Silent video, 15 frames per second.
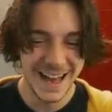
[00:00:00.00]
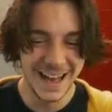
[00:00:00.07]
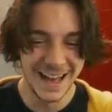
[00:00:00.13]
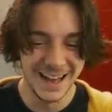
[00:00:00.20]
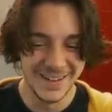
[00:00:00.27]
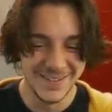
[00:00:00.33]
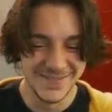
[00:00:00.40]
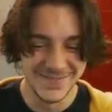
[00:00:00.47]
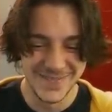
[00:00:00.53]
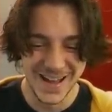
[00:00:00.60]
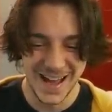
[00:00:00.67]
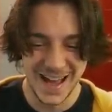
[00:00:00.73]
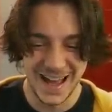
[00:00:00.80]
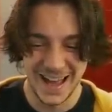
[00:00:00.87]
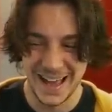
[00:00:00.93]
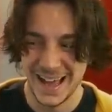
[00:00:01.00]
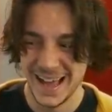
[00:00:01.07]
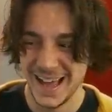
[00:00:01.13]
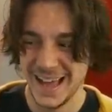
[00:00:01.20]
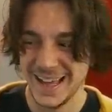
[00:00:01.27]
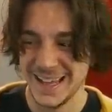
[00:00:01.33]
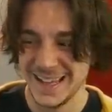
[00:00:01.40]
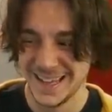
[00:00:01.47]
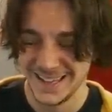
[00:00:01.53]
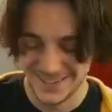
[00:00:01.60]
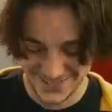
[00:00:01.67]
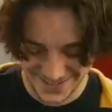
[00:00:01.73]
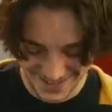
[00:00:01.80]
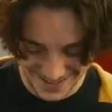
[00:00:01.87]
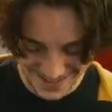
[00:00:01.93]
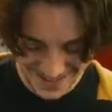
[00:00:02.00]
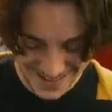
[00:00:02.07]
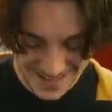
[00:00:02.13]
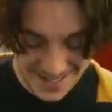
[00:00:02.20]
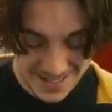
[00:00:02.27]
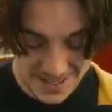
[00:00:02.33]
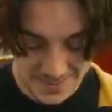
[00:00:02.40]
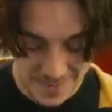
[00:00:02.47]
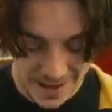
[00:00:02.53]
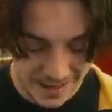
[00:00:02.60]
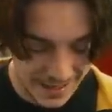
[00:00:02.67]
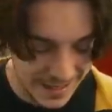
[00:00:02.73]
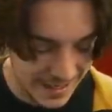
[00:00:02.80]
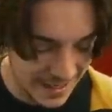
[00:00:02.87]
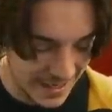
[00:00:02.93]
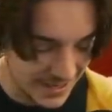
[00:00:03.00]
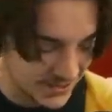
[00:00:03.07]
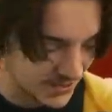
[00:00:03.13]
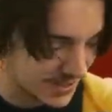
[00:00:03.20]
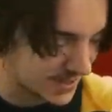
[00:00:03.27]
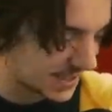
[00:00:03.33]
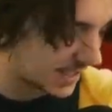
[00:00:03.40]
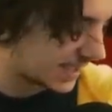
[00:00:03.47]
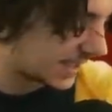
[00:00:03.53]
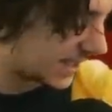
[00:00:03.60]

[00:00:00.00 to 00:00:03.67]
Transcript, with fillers: a, good one. Just making it interesting, you